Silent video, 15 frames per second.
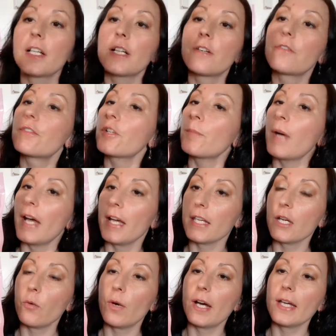From
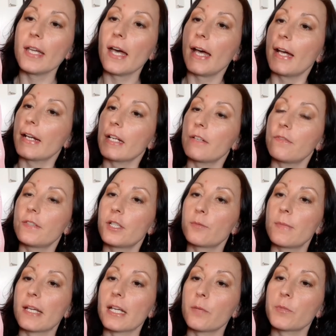AOA, I have their
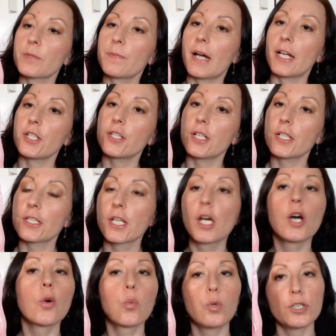makeup sponges,
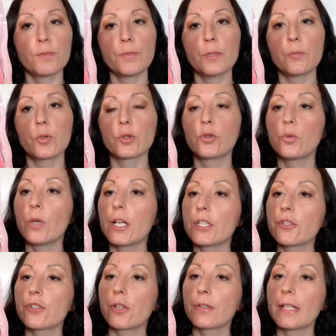which people do
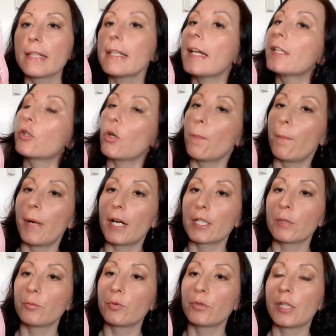enjoy it, and compare
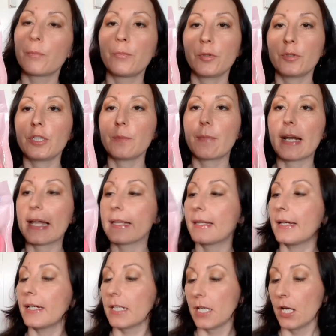them to the beauty
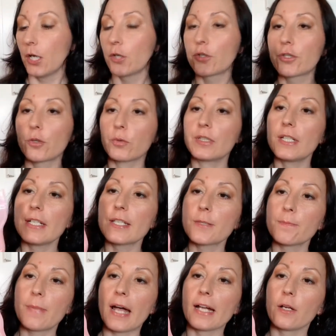blender. So this
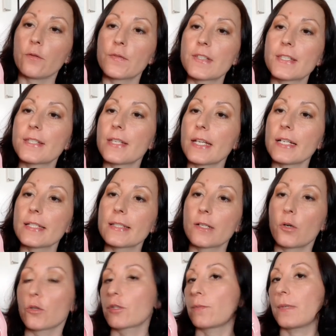pack of 6
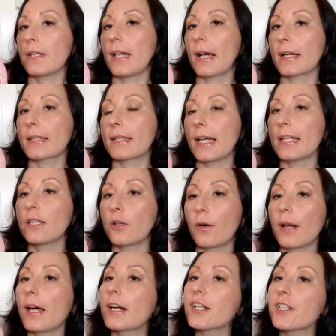cost me like
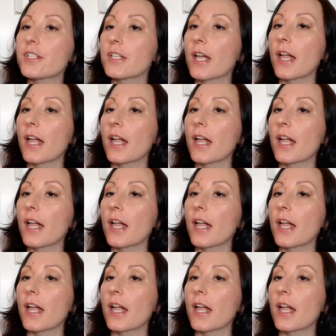$10.